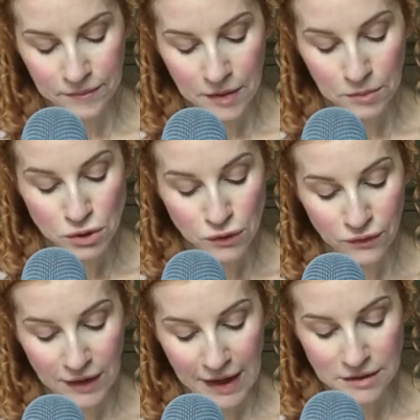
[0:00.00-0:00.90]
"But you
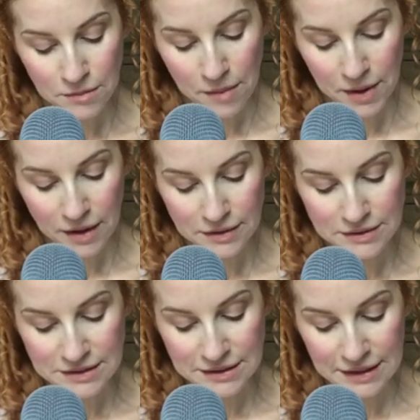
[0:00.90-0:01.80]
forget, Mamma,"
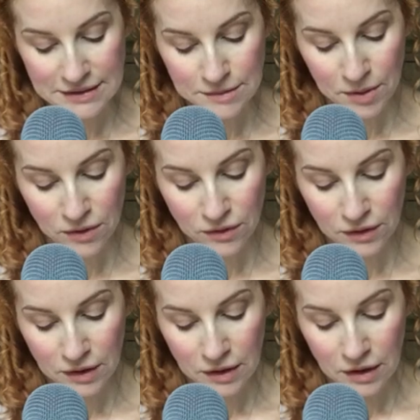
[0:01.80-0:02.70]
said Elizabeth,
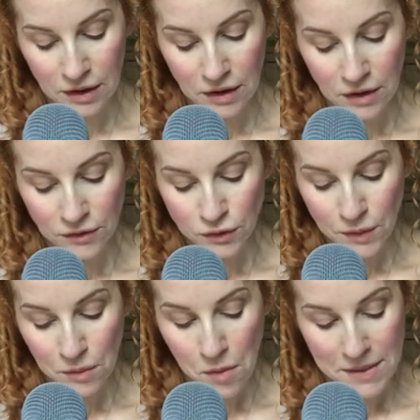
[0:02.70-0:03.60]
"that
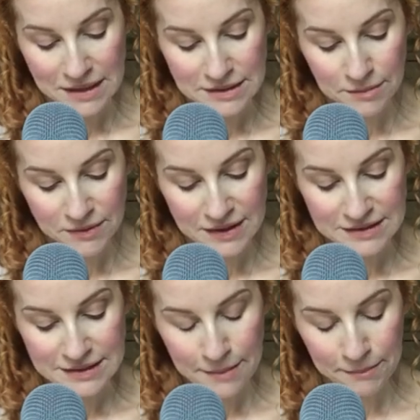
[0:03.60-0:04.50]
we will meet him at the
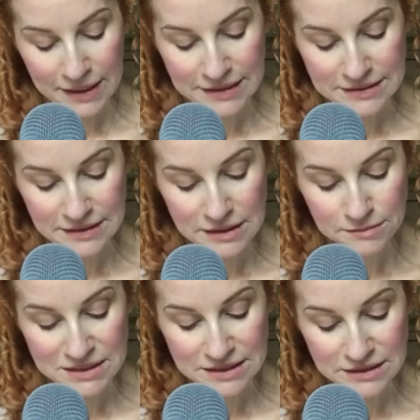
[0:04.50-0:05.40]
assemblies and that
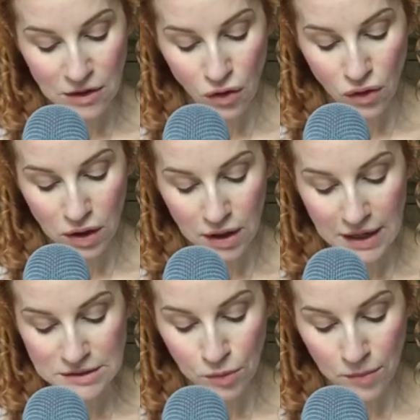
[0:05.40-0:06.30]
Mrs. Long
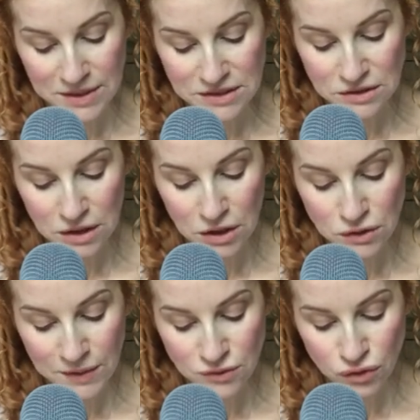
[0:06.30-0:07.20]
has promised
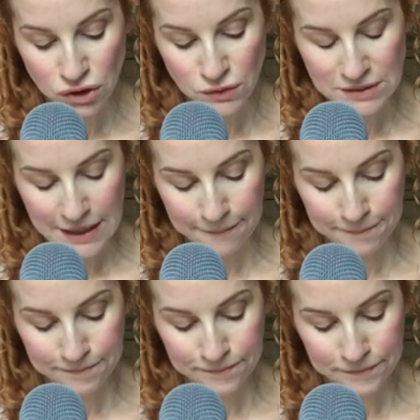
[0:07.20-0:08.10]
to introduce him."
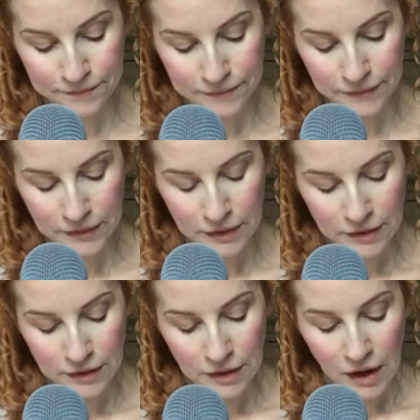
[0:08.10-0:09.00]

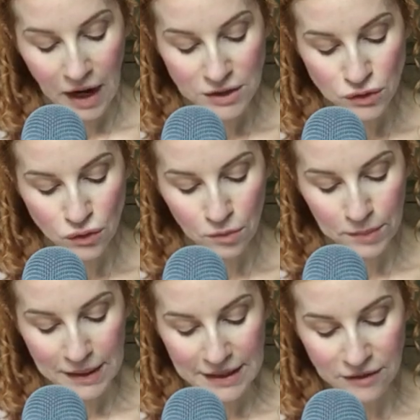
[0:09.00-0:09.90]
"I do not
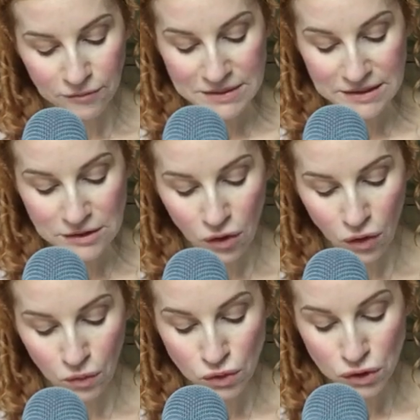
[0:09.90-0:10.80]
believe Mrs.
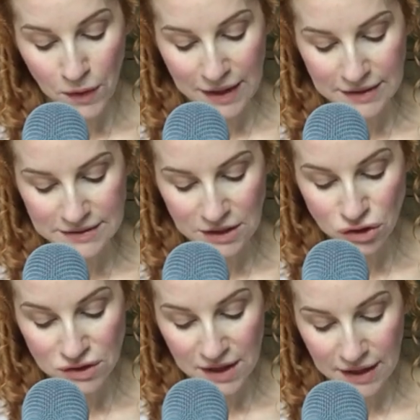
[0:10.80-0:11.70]
Long will do any
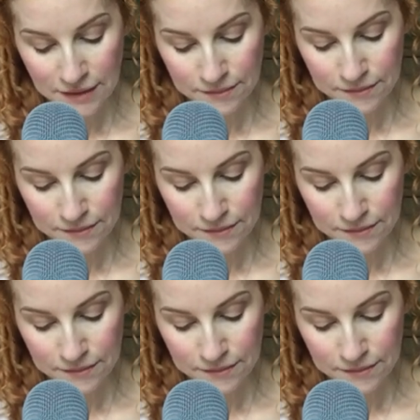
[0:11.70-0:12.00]
such thing.